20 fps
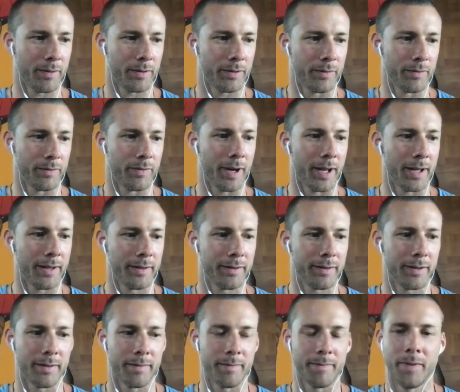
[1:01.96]
with some
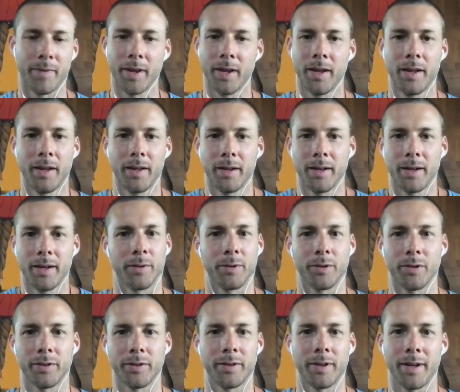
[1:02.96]
friends, and I
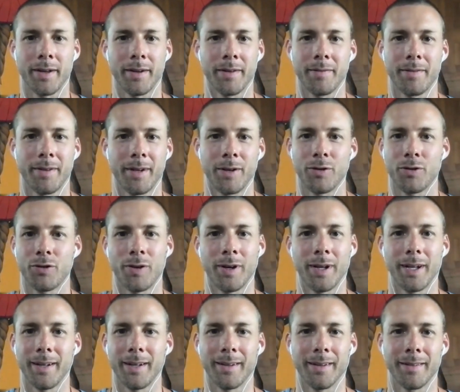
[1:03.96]
was just
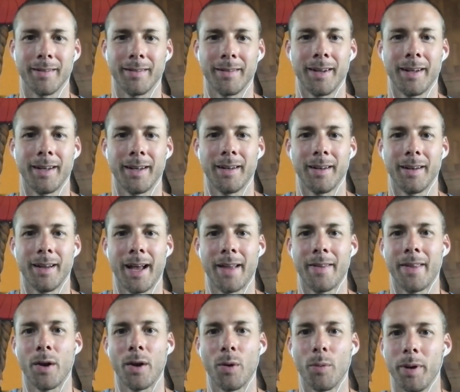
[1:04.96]
intrigued and
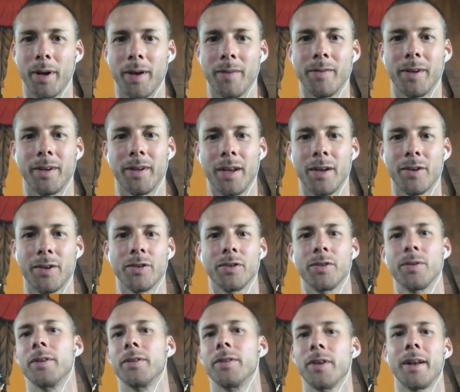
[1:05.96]
had that open invitation.
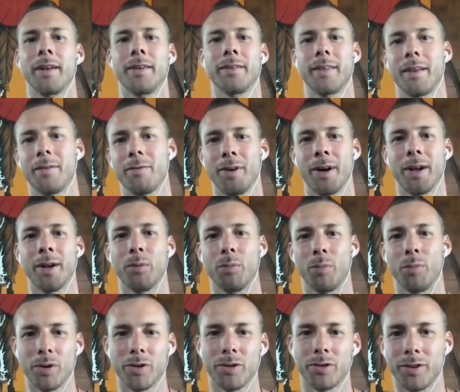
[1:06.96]
So I saw it as that final
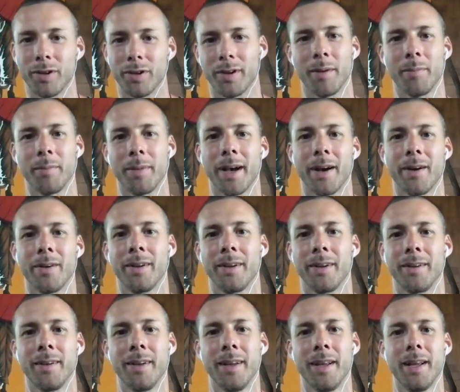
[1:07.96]
push to come down
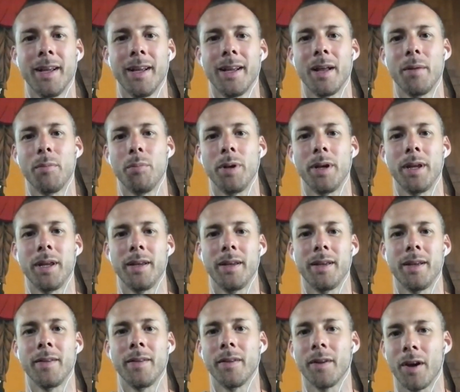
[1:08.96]
and
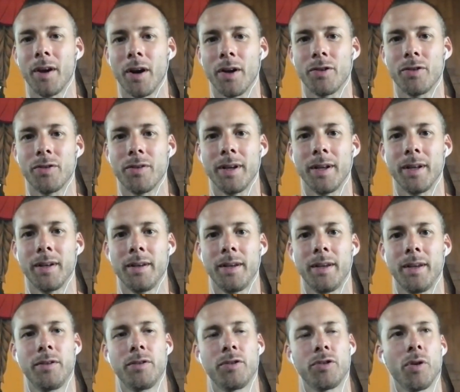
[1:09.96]
be in the country. And
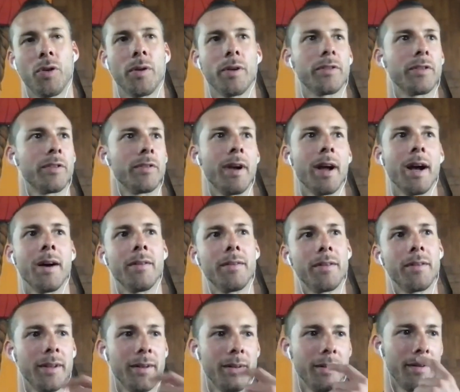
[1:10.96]
he'd showed us
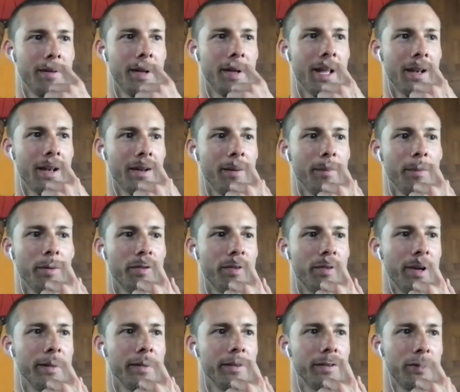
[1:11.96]
around, and I had a couple
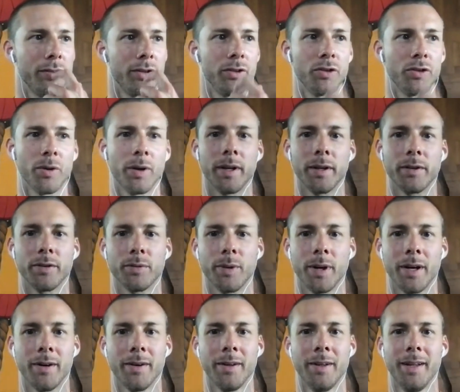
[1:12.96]
friends join as
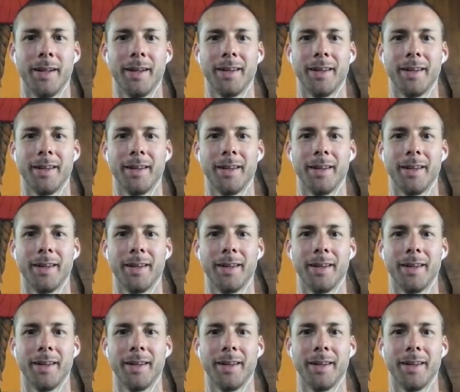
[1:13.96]
well,